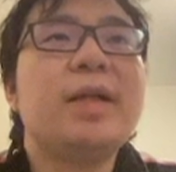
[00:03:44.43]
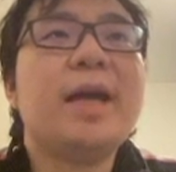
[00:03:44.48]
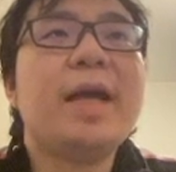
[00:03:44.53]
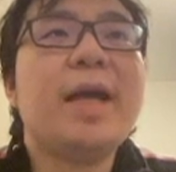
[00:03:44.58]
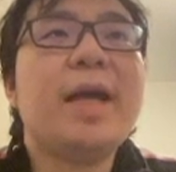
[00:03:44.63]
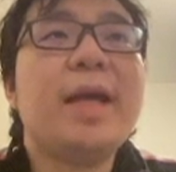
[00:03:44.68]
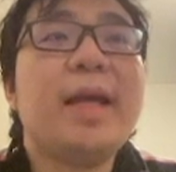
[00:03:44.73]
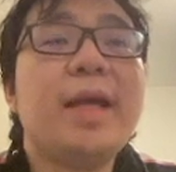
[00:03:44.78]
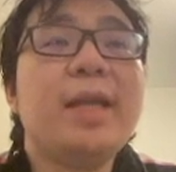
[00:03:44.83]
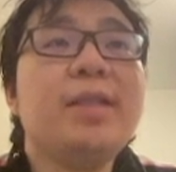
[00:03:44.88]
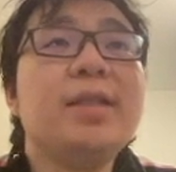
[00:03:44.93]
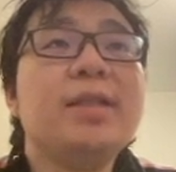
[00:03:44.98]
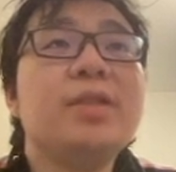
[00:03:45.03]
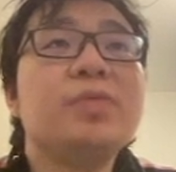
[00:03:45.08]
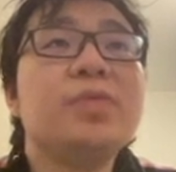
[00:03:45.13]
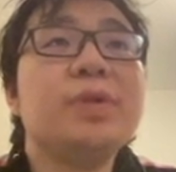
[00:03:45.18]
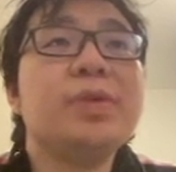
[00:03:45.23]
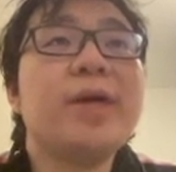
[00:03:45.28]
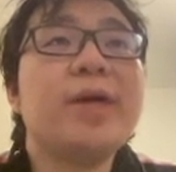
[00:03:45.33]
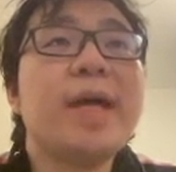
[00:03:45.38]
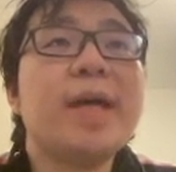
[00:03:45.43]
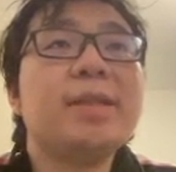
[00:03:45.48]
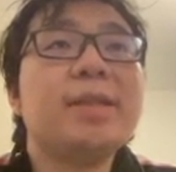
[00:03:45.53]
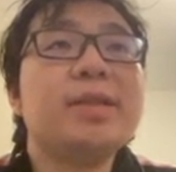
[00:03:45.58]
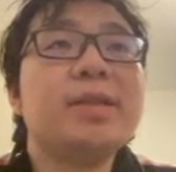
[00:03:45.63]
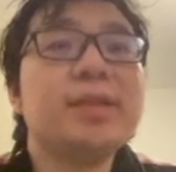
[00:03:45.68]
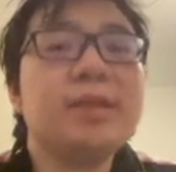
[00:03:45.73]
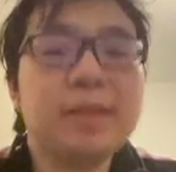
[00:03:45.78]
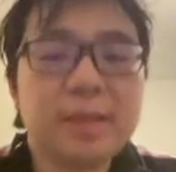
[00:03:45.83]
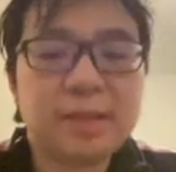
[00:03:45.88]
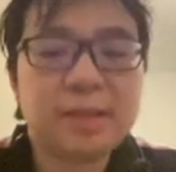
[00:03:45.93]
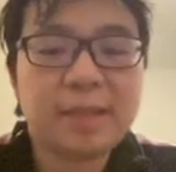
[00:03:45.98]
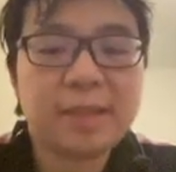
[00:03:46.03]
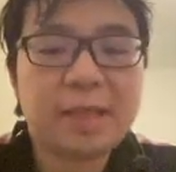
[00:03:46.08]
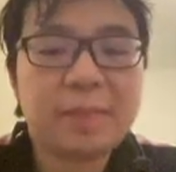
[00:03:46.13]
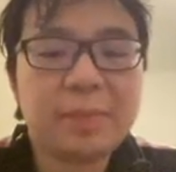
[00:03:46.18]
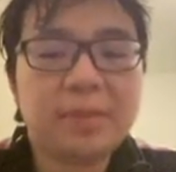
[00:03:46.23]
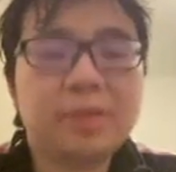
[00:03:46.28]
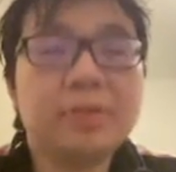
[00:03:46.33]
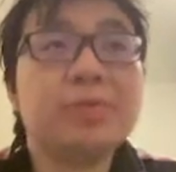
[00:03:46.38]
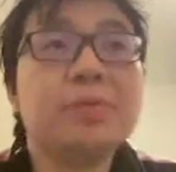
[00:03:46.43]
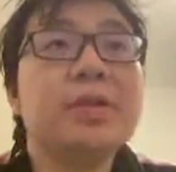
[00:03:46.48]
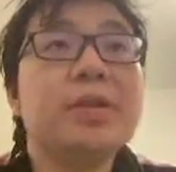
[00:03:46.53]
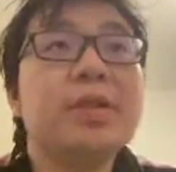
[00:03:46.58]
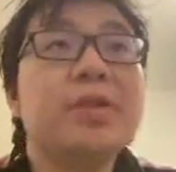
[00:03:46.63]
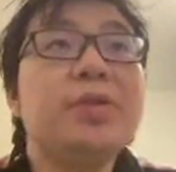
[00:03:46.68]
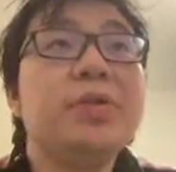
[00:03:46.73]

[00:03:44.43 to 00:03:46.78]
I hate it when you accidentally tap into the